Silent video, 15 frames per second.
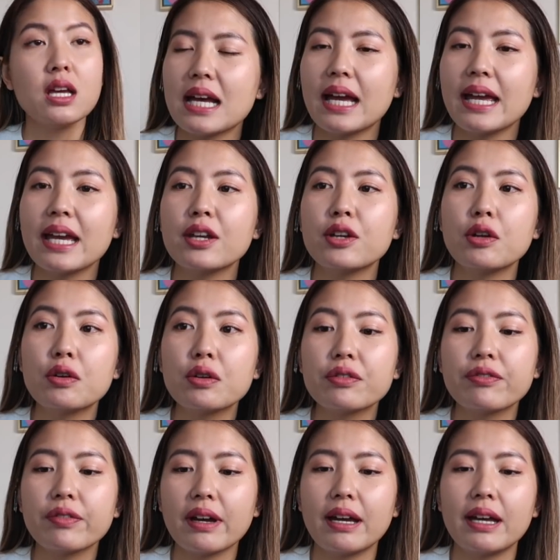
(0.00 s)
I had
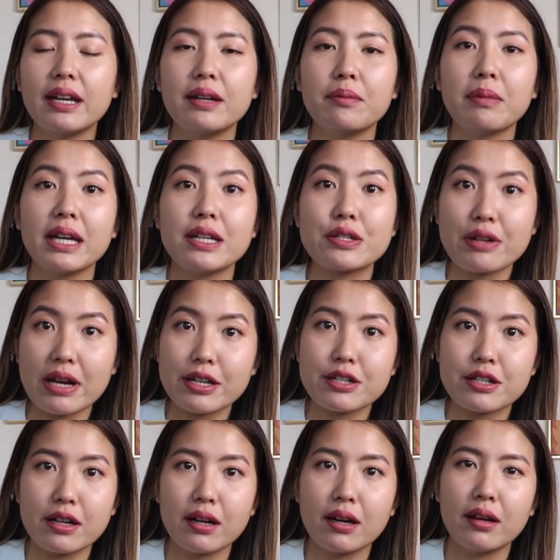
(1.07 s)
notified my
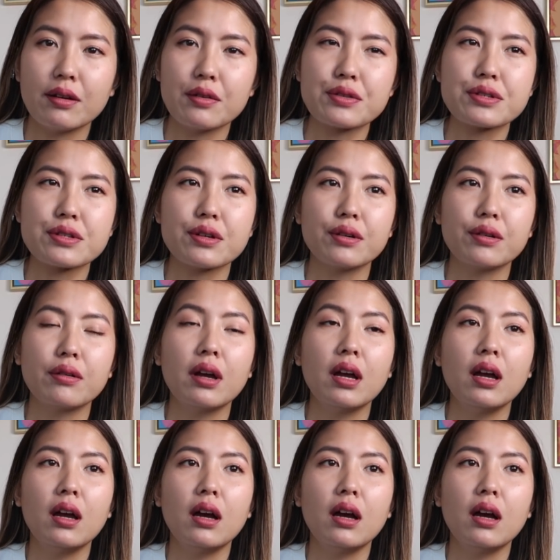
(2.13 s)
director and also